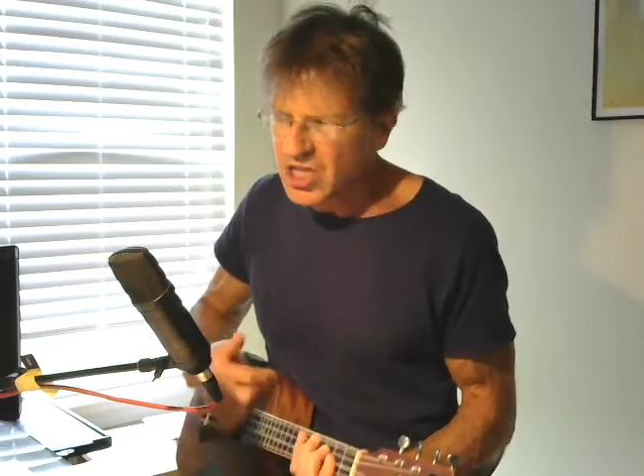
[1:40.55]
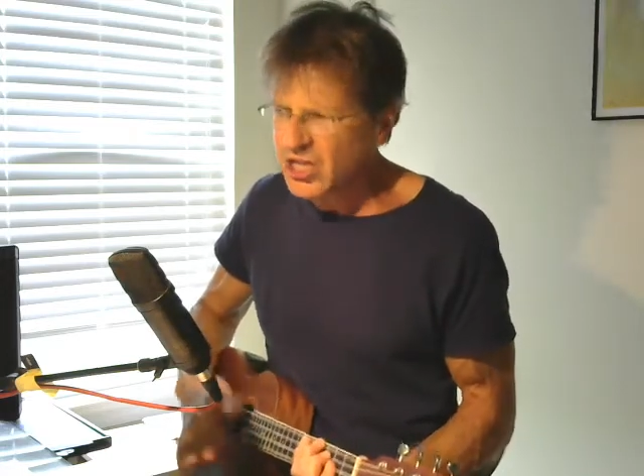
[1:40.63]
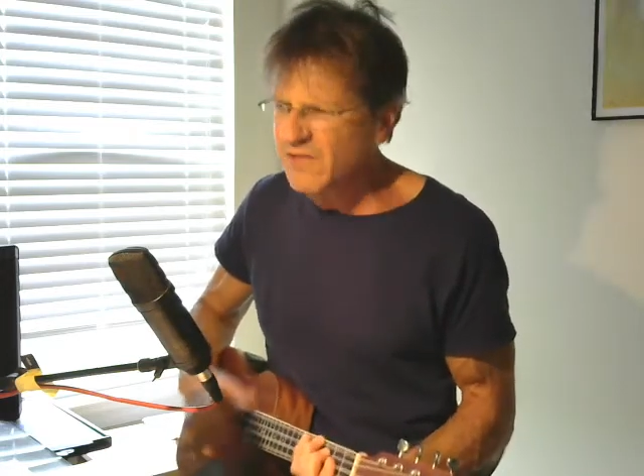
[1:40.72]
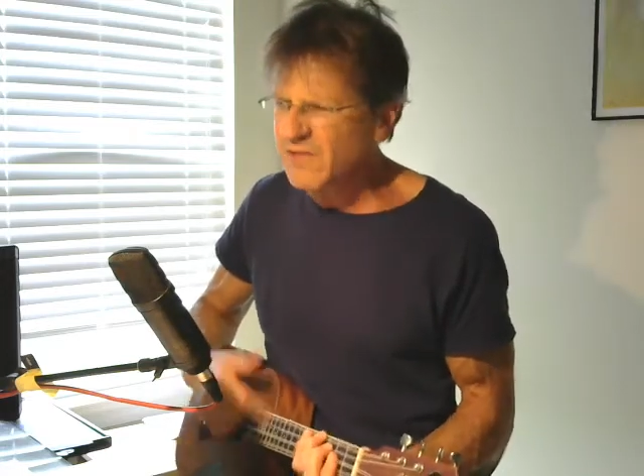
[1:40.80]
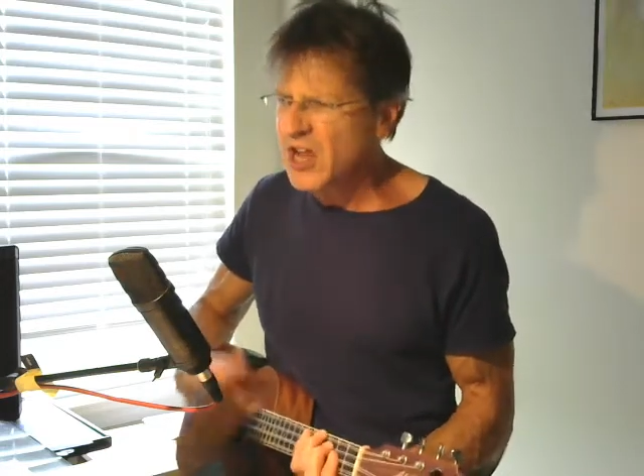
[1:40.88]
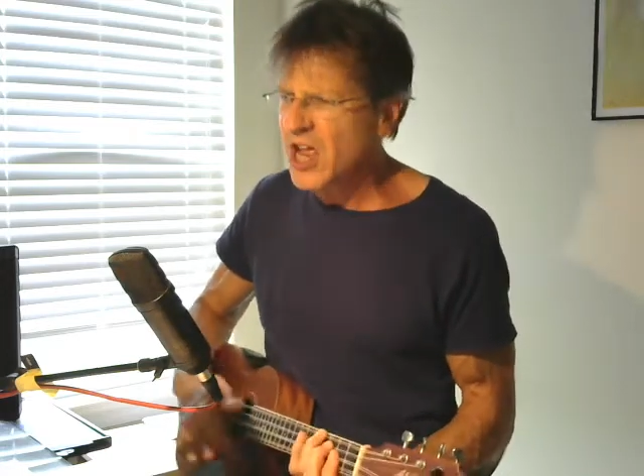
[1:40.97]
the
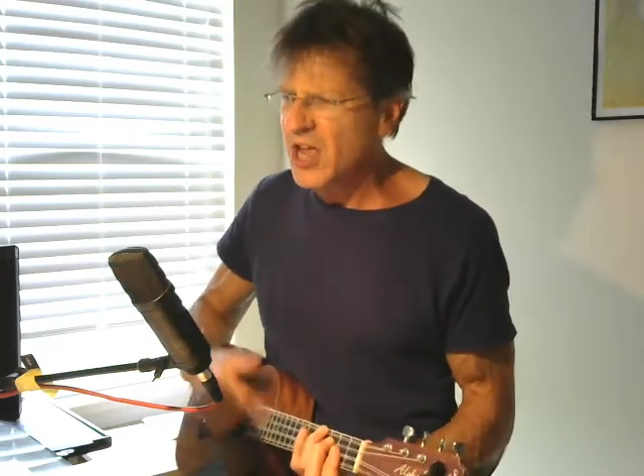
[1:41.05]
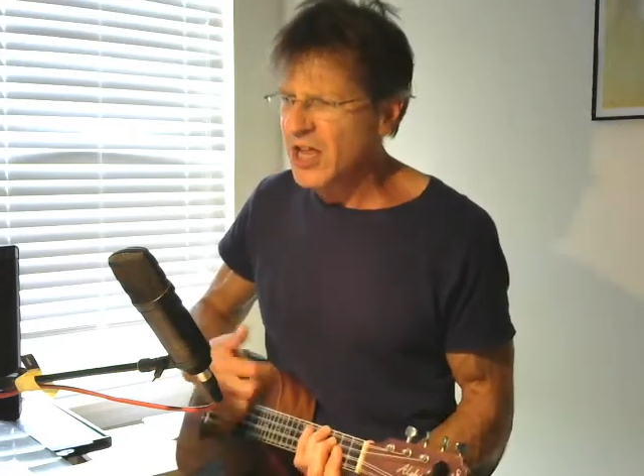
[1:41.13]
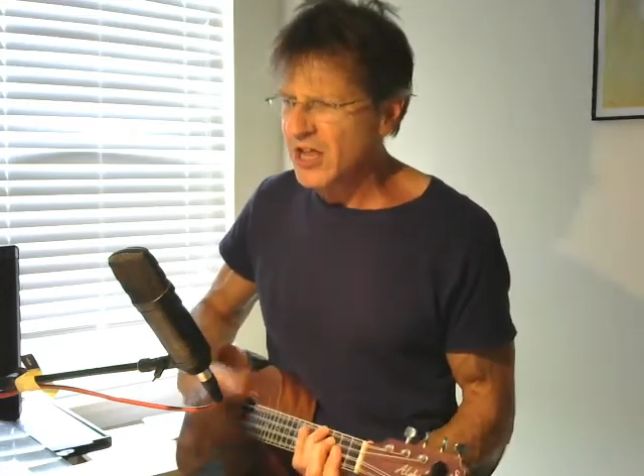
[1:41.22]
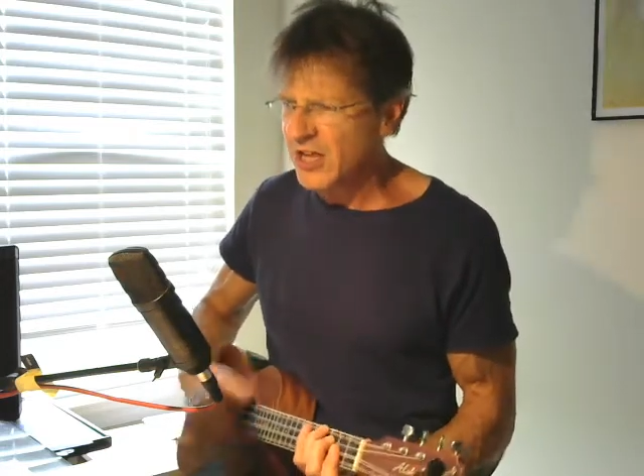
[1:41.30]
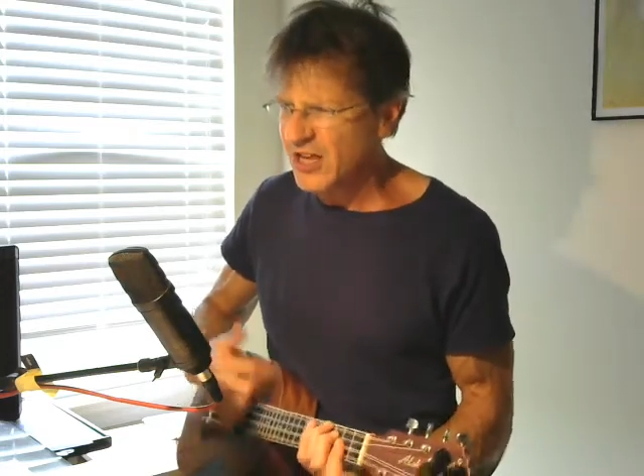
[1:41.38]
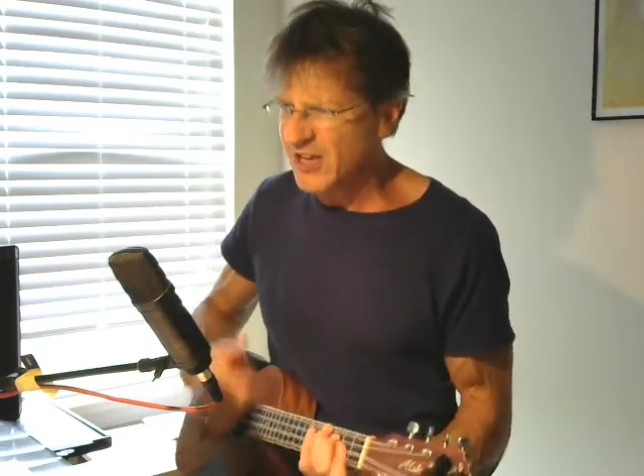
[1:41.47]

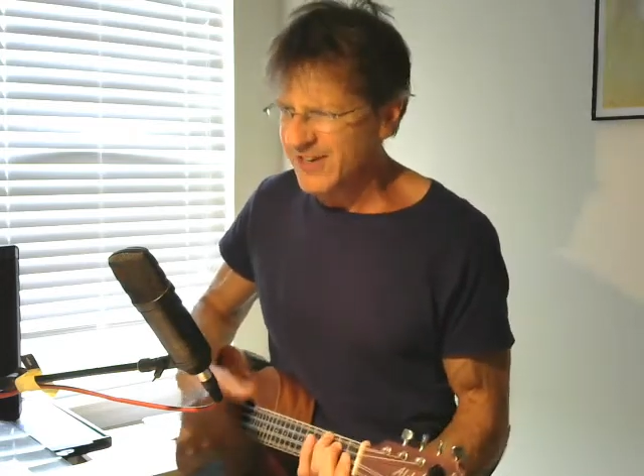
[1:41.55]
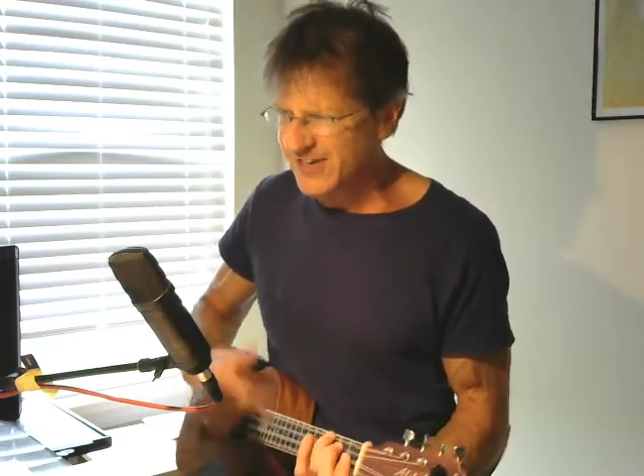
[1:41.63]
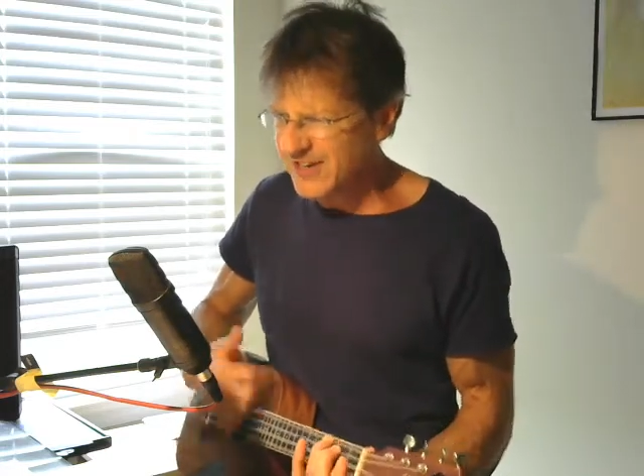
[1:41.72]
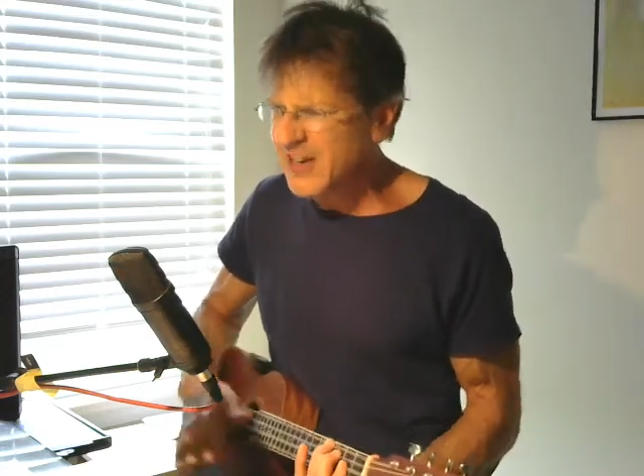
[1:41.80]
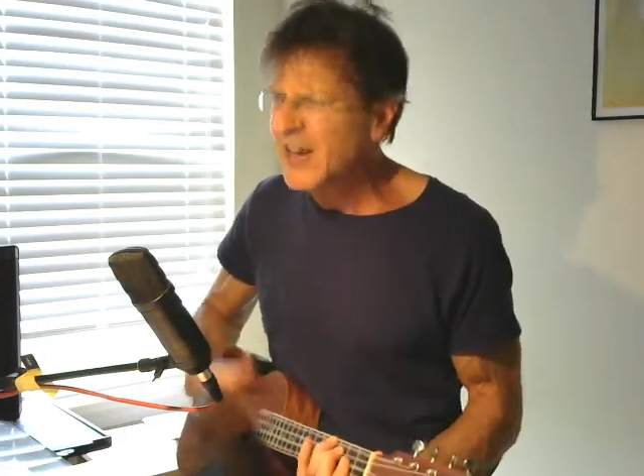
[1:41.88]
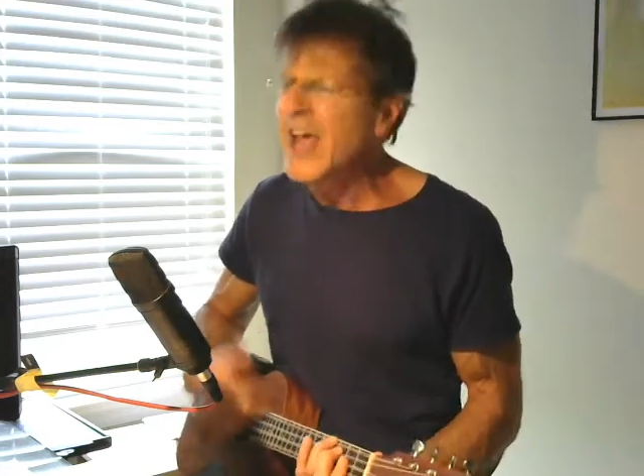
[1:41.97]
evening,